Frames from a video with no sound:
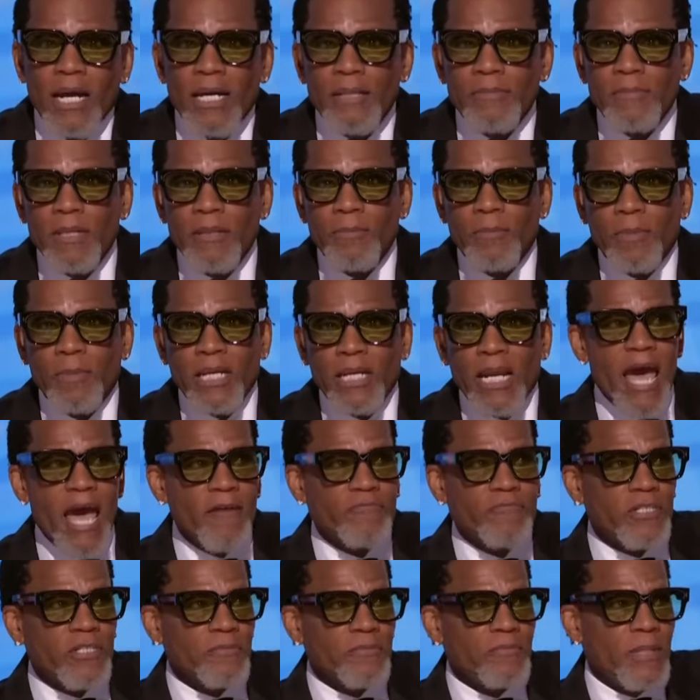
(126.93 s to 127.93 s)
I, but I
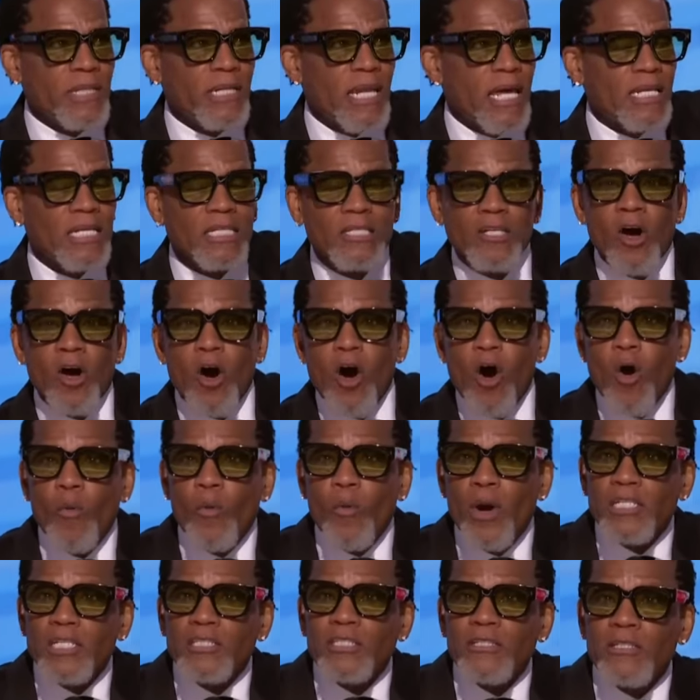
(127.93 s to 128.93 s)
have to admit, I didn't
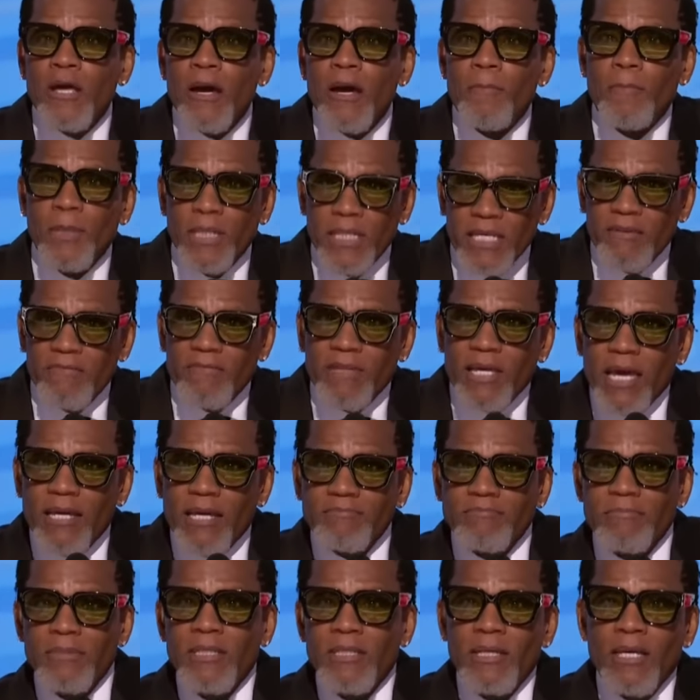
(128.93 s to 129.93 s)
always believe
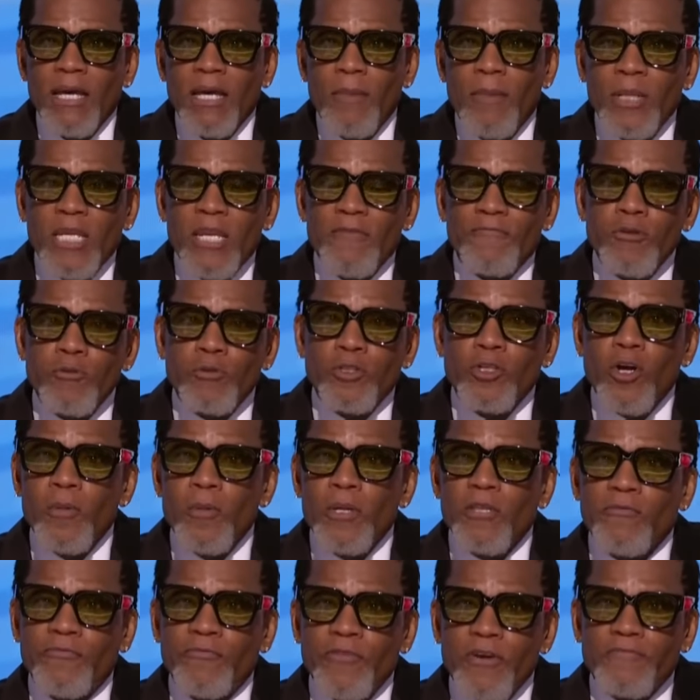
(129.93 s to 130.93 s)
that. I mean, if you told
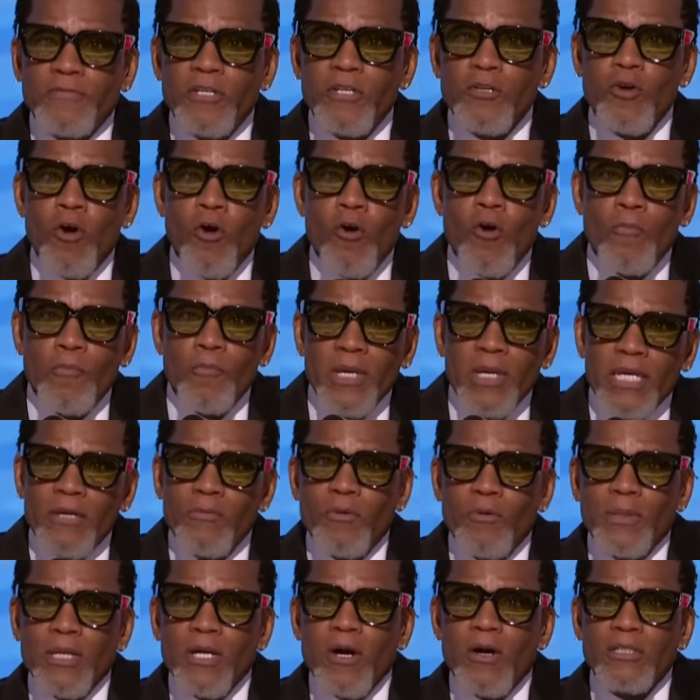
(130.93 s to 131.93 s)
me the 15 year old me
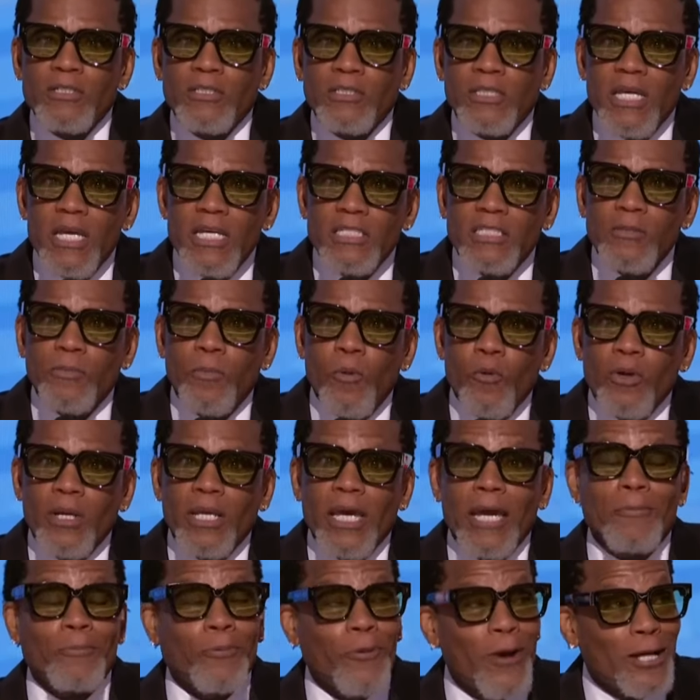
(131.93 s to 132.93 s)
would be on stage
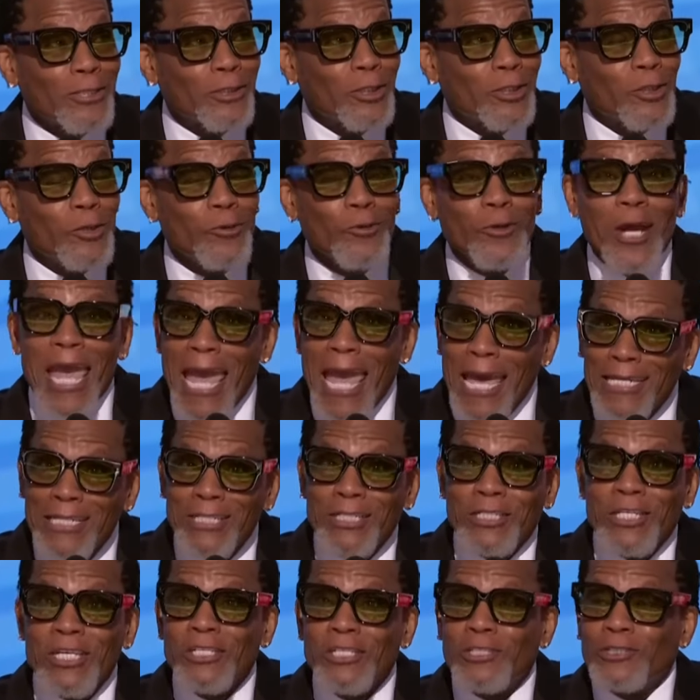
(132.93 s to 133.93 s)
supporting a prosecutor
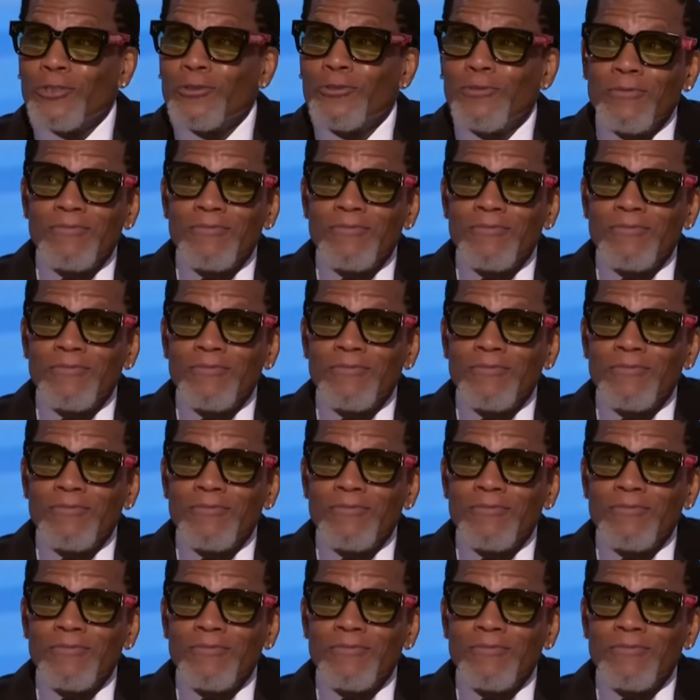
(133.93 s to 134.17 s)
and a teacher,